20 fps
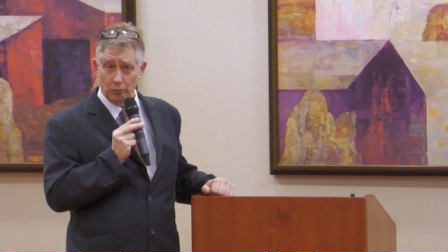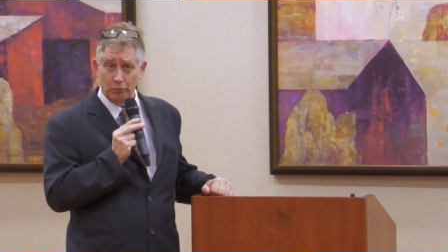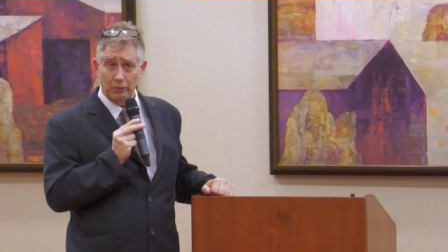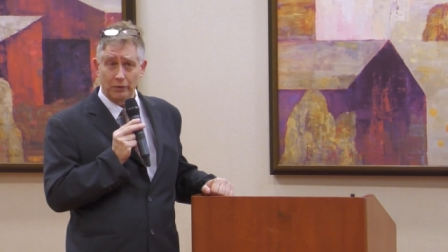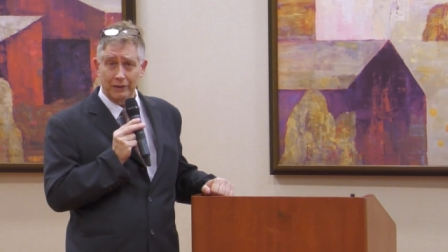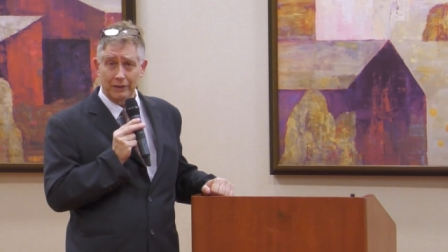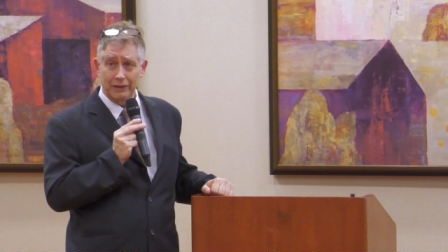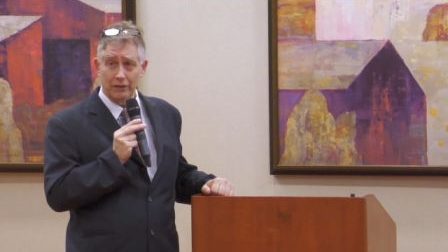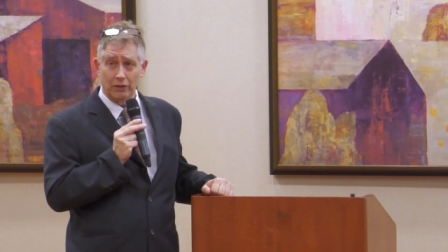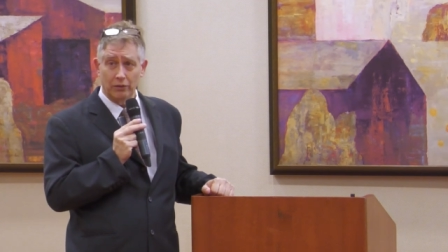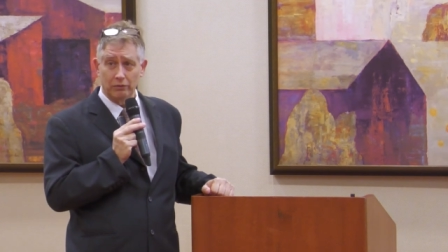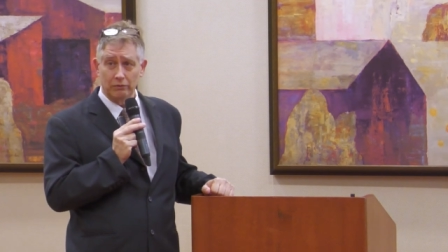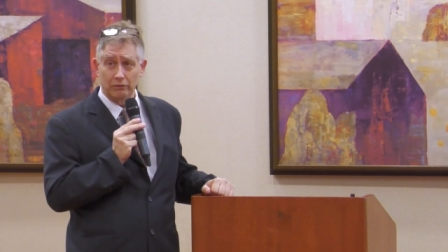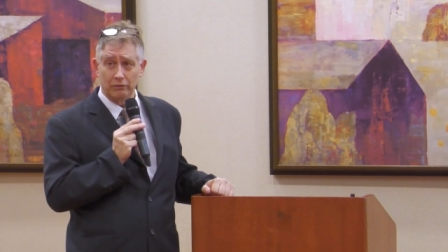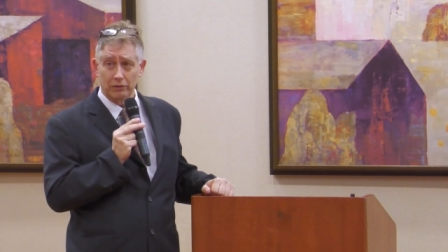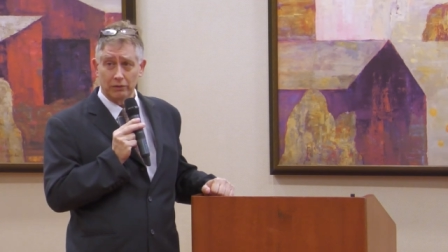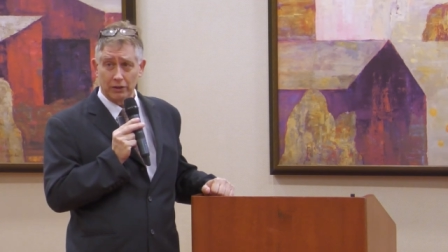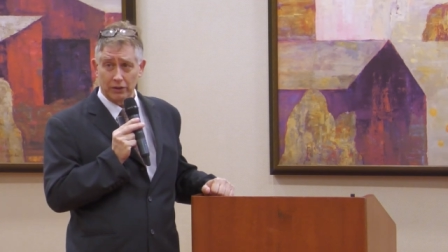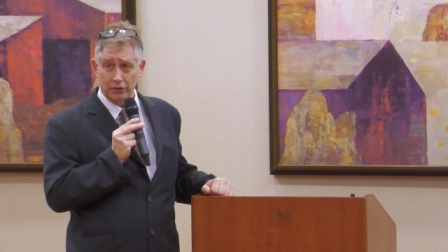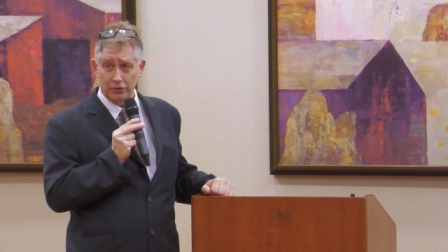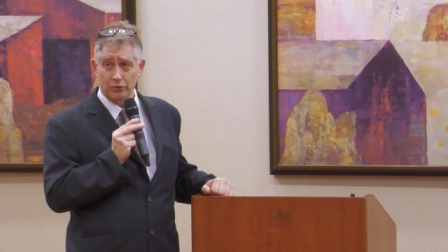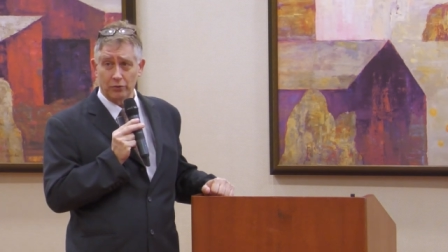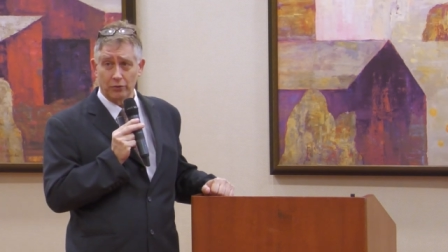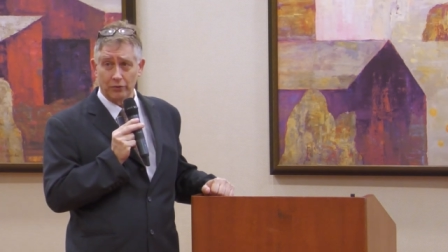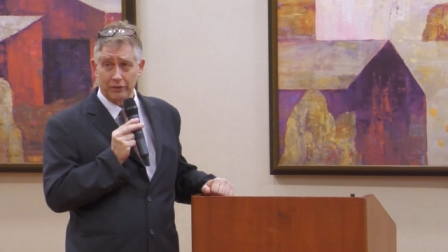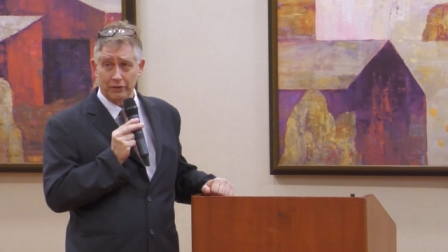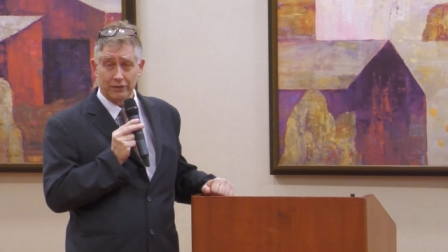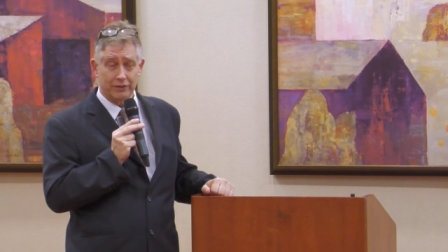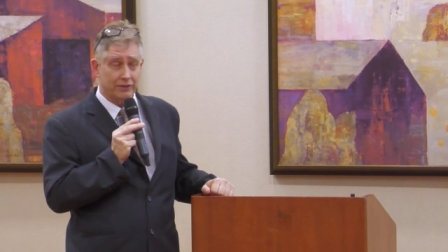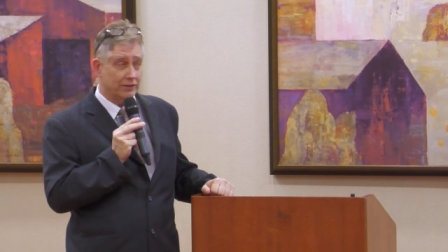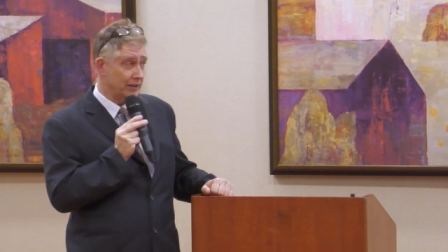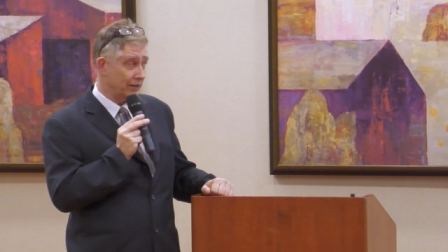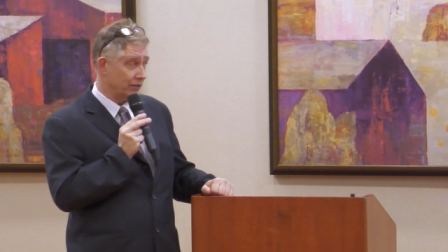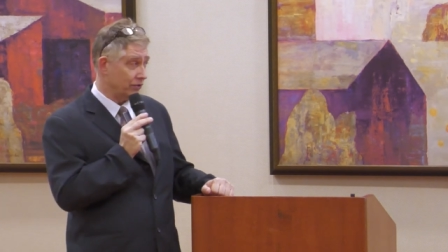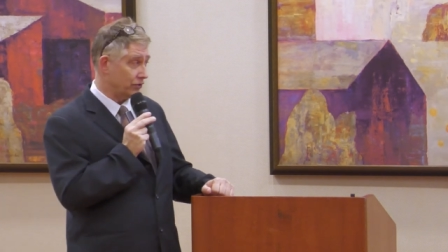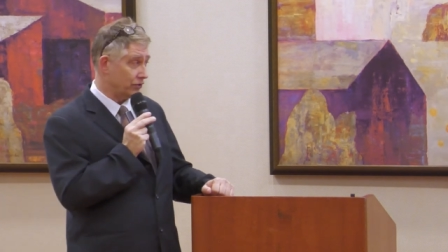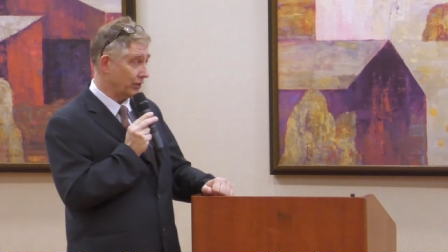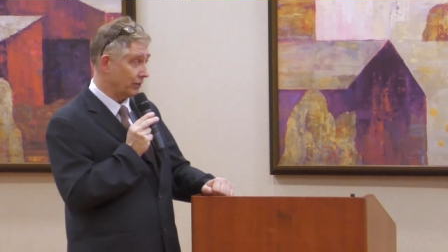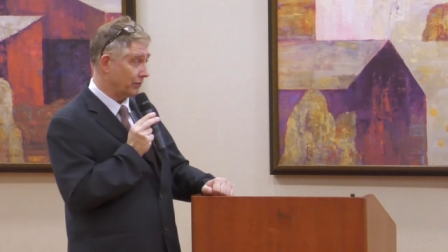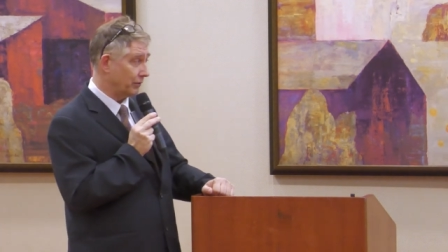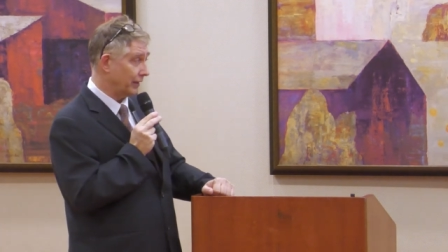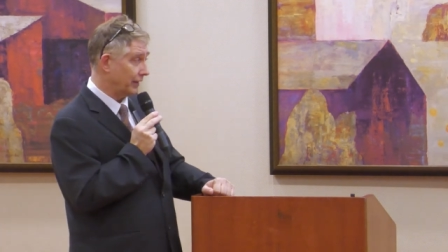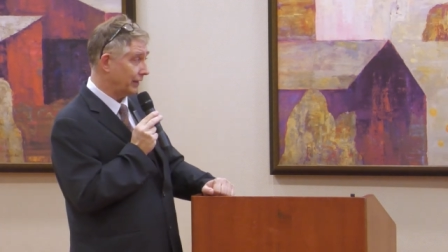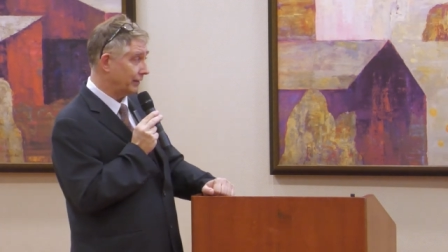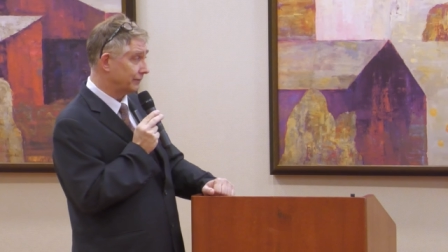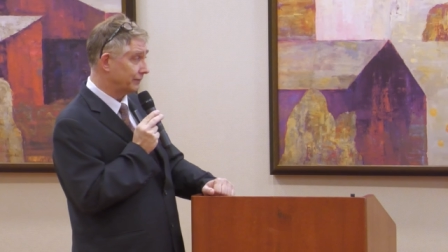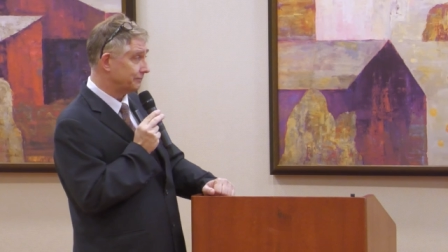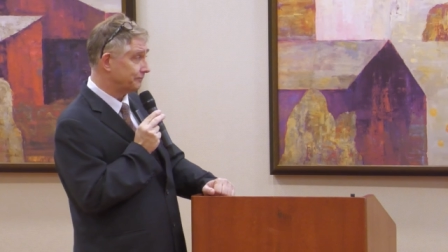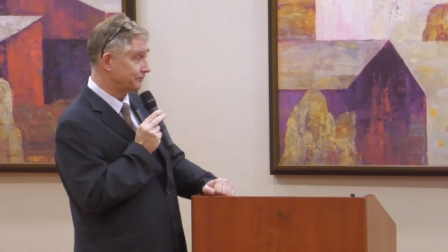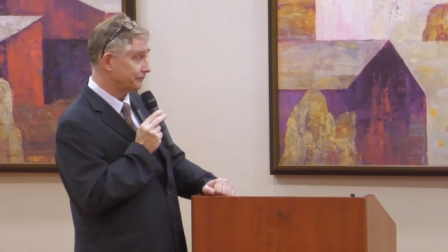really don't control the disease generally.